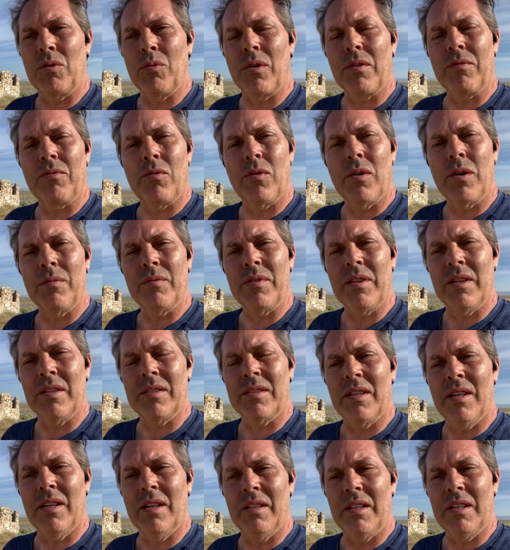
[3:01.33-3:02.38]
work for him
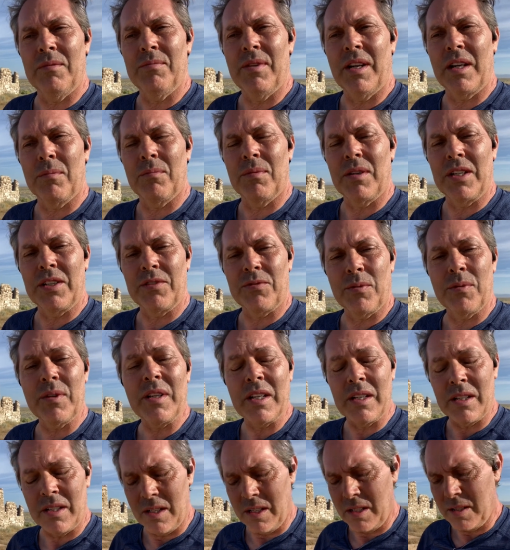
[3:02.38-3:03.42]
that he'd make a place for me, and
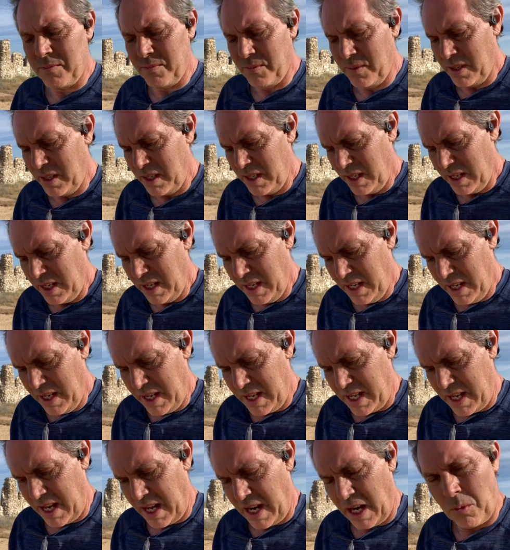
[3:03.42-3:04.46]
he did.
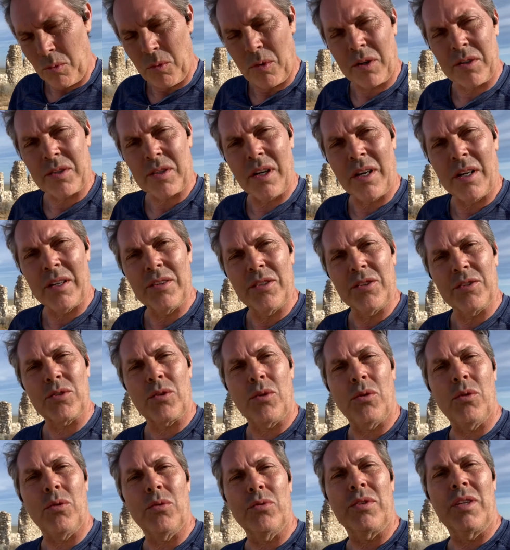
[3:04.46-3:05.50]
And I worked on this
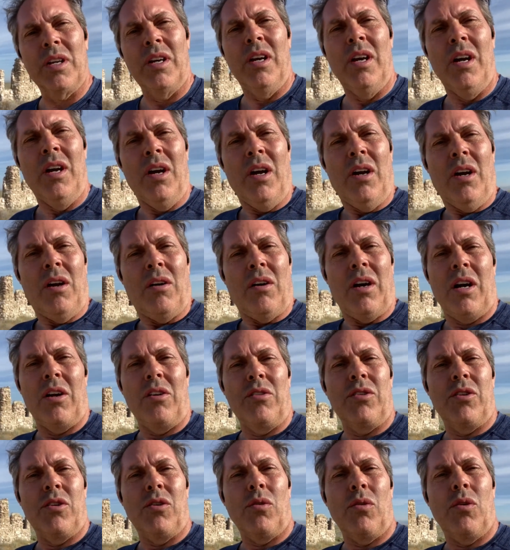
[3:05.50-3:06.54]
old
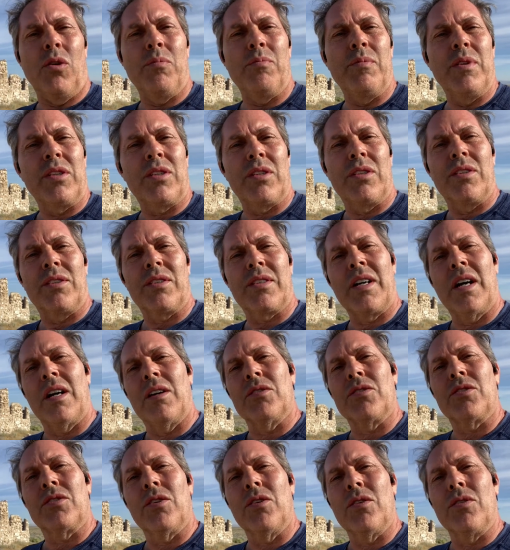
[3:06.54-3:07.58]
100-year-old
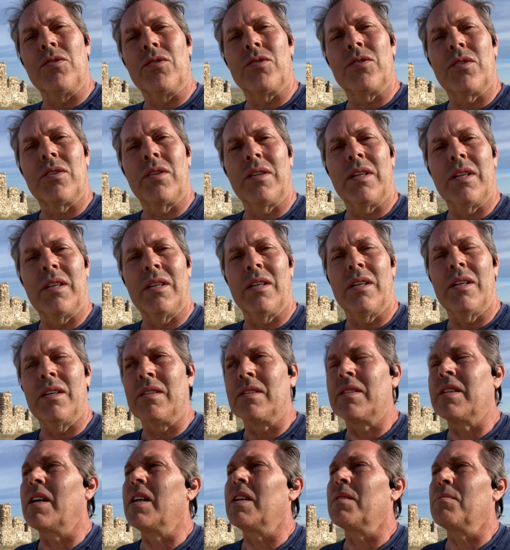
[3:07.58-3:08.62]
mission-style church
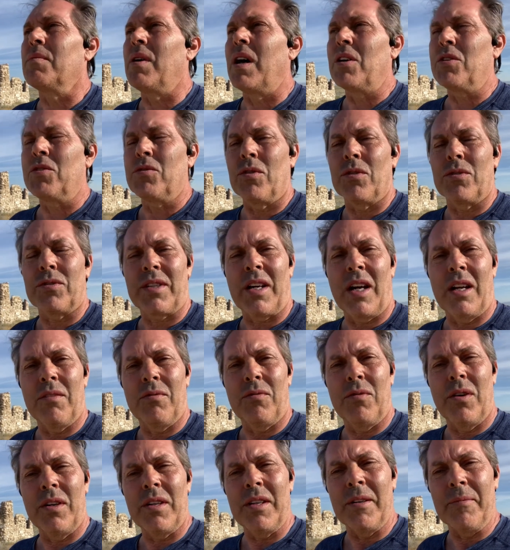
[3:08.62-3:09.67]
down in Montrose,
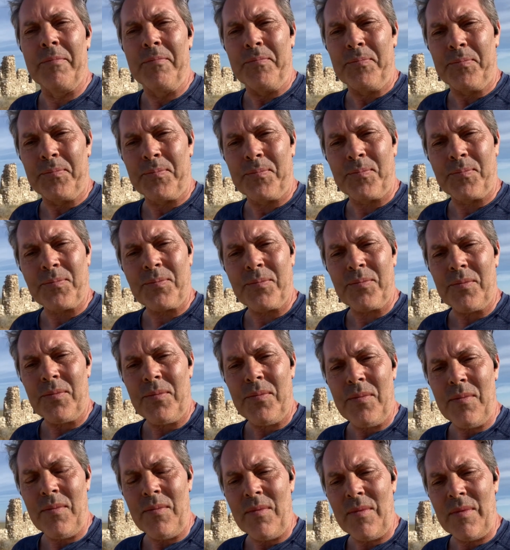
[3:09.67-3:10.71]
California,
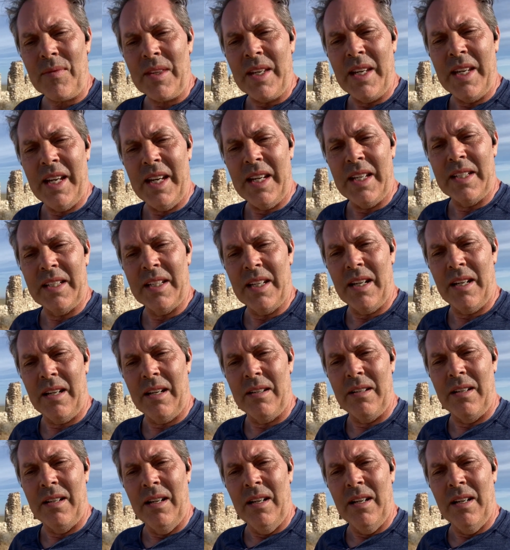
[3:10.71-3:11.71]
and got